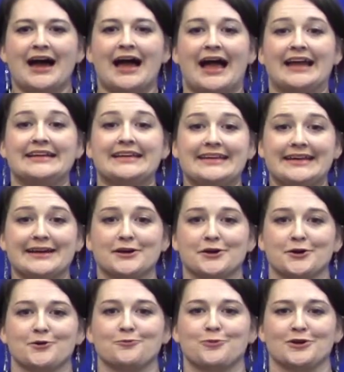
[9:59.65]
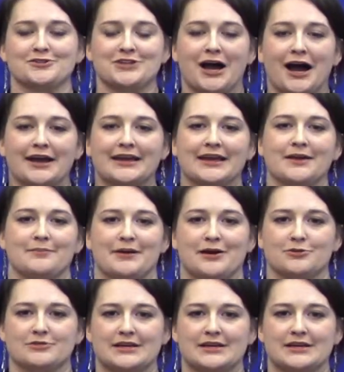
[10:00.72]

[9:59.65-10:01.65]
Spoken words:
And here we're talking about